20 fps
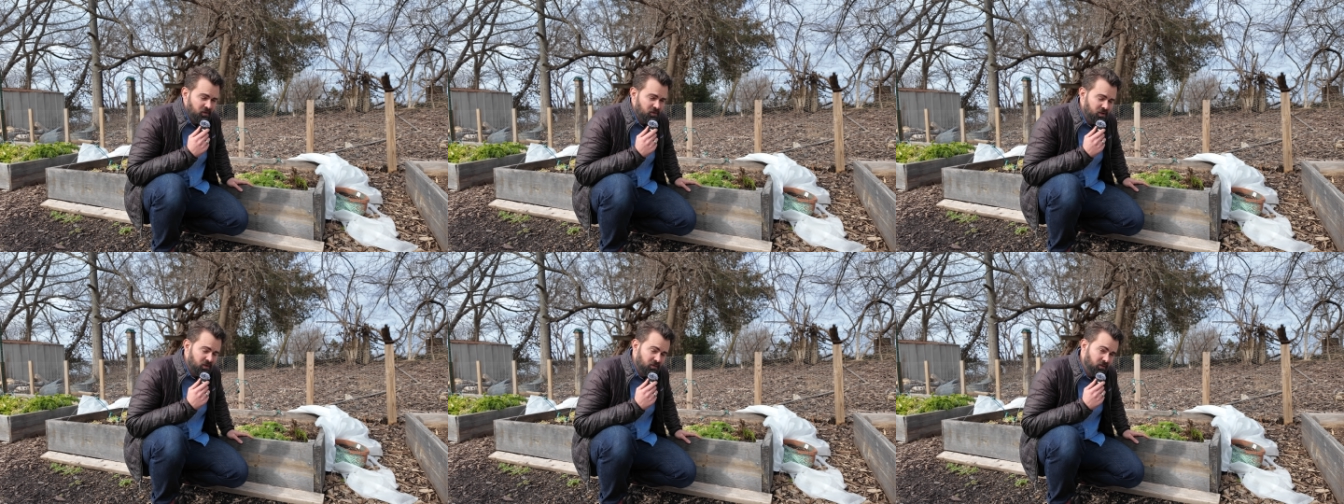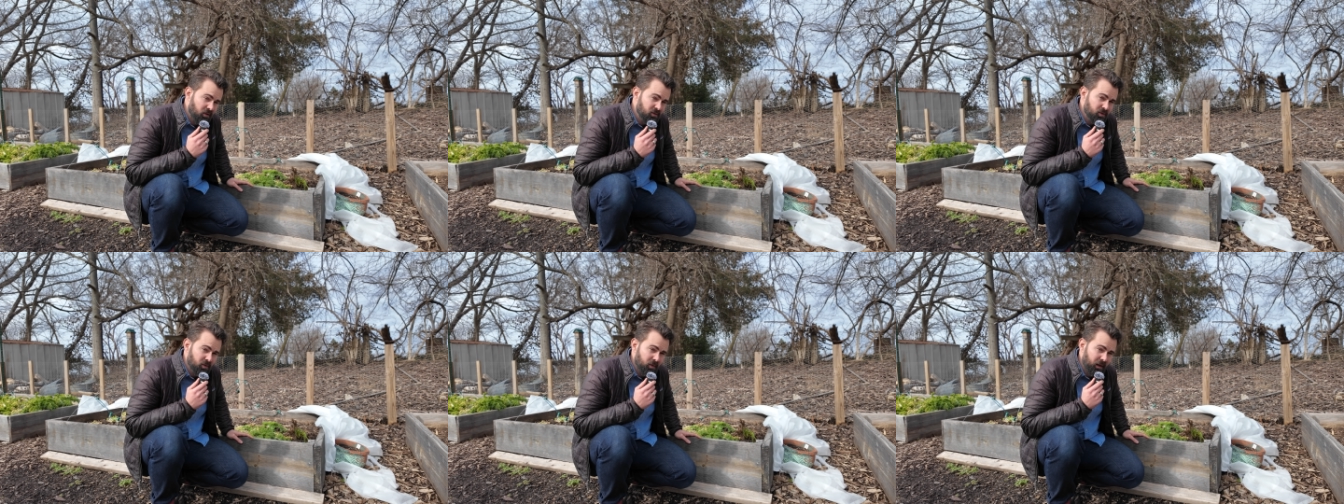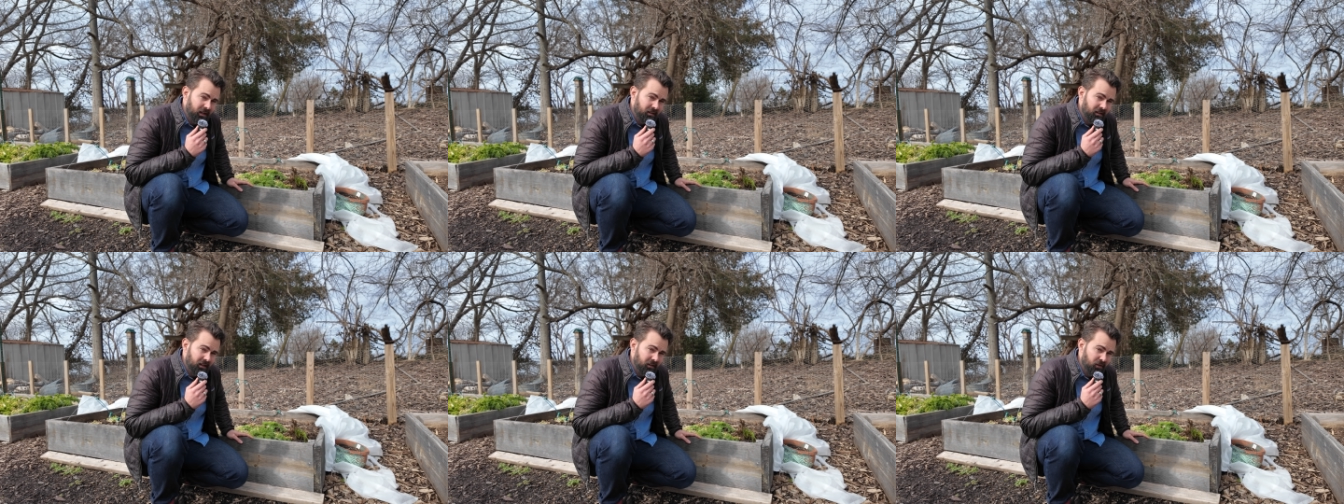Just grow
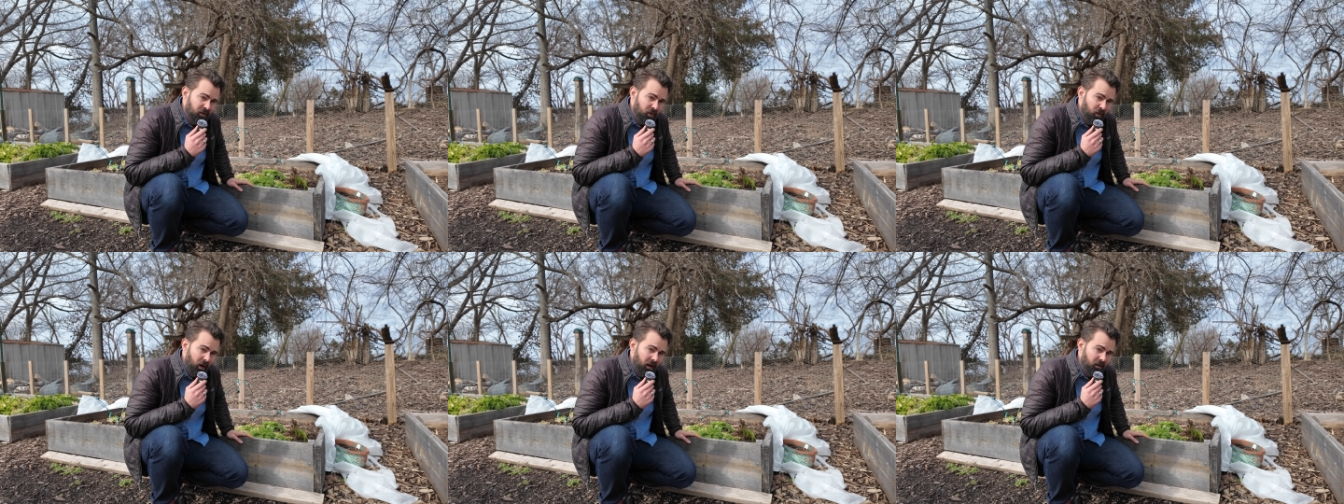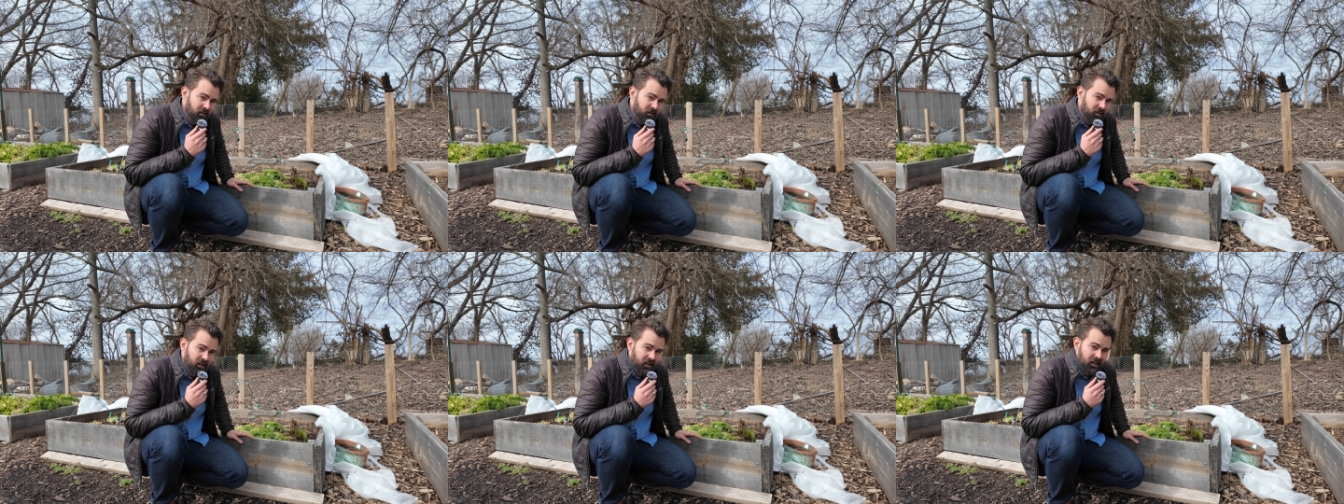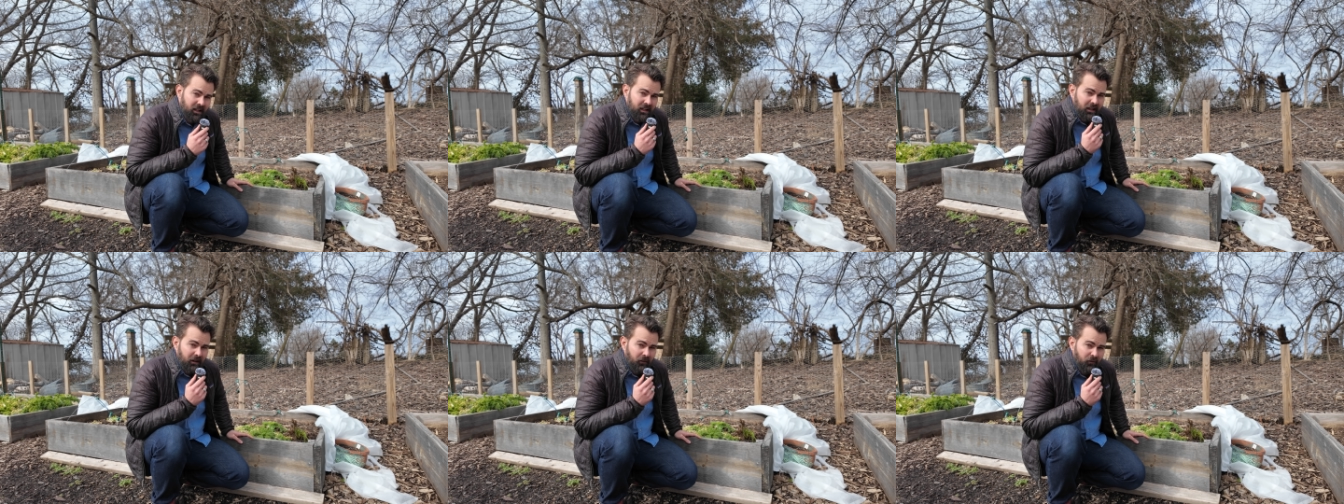directly in the ground
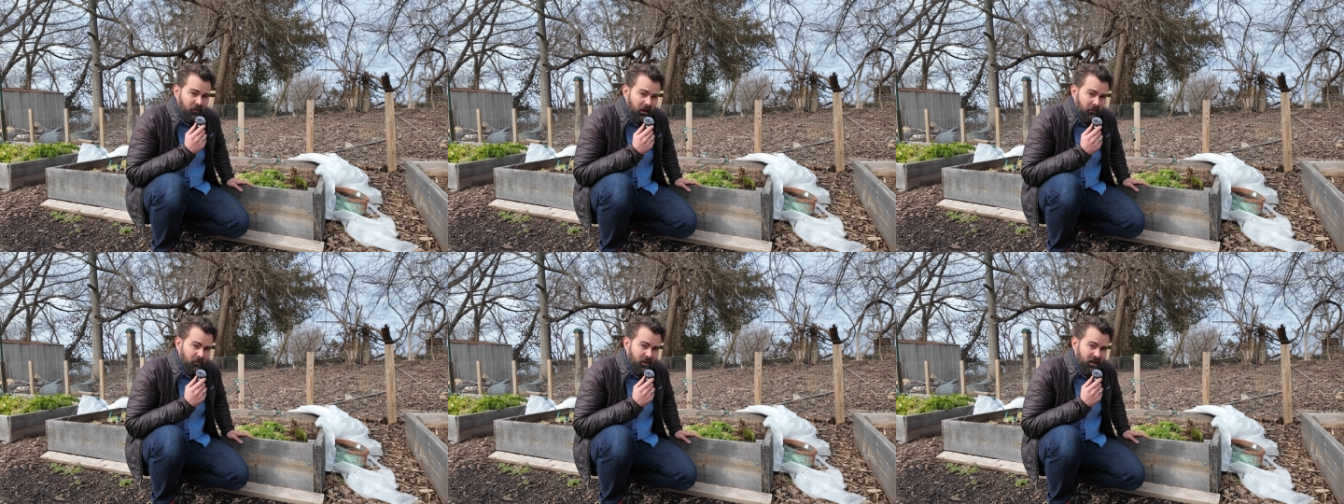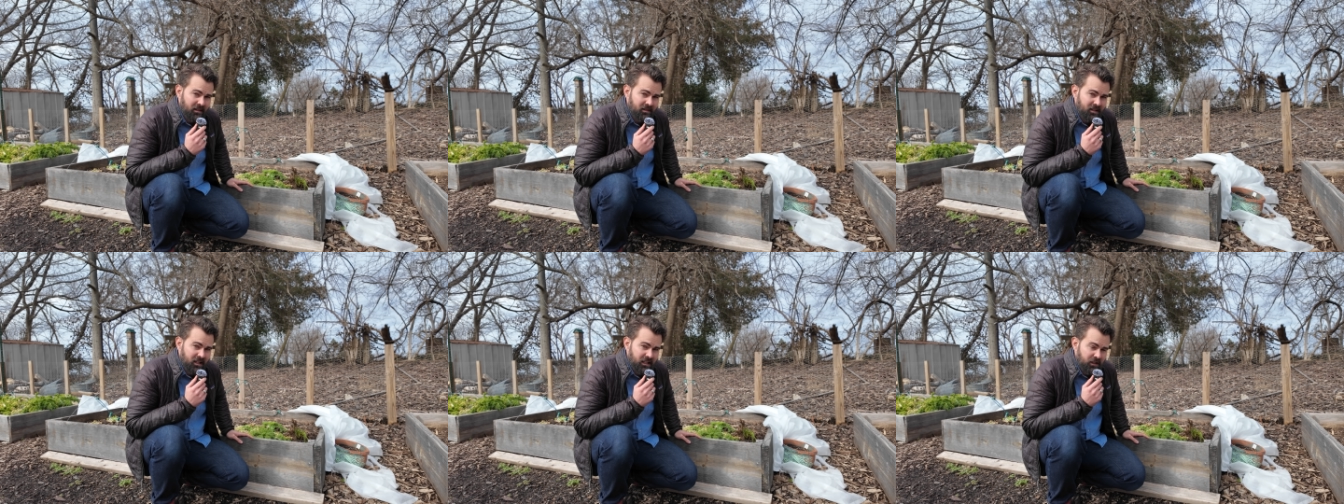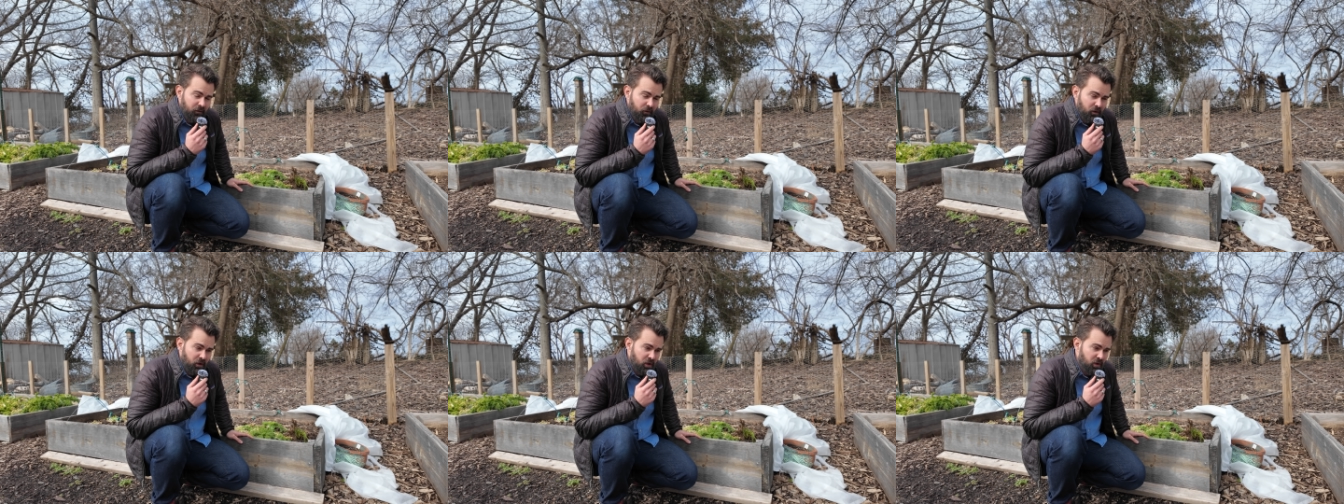if that makes
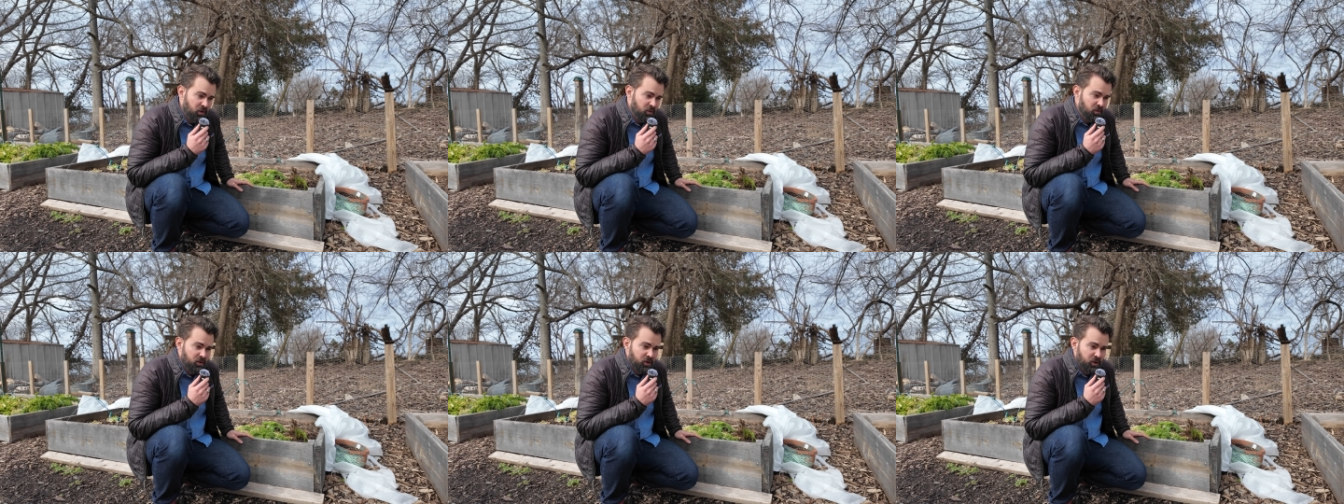sense for you,